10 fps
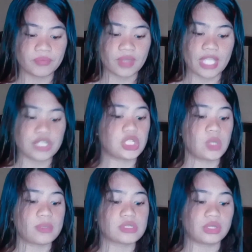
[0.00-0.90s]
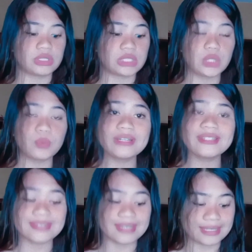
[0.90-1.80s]
and she was continually
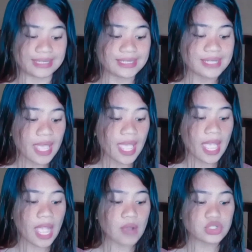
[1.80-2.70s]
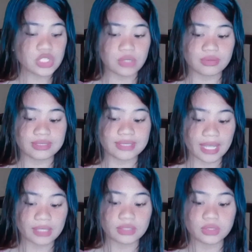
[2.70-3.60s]
thinking how she could
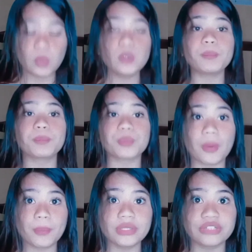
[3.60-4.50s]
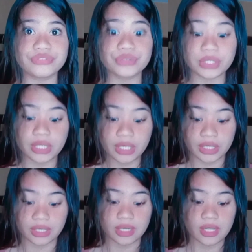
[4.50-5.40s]
get the whole property for her.
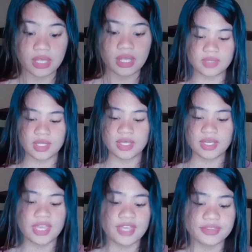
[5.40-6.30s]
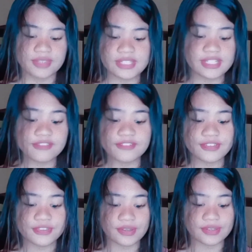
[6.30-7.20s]
This evil
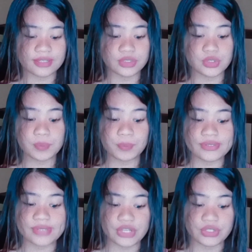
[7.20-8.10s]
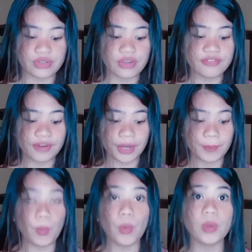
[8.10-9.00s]
thought took possession of her
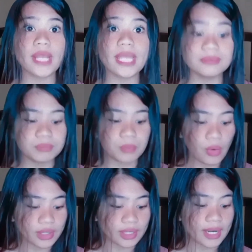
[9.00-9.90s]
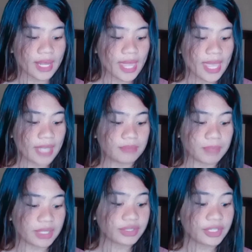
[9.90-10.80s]
more and more, and
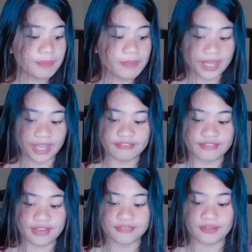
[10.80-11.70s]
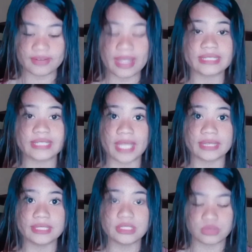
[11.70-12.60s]
made her behave very
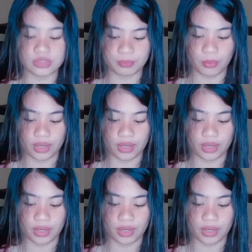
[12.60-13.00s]
unkindly to the boy.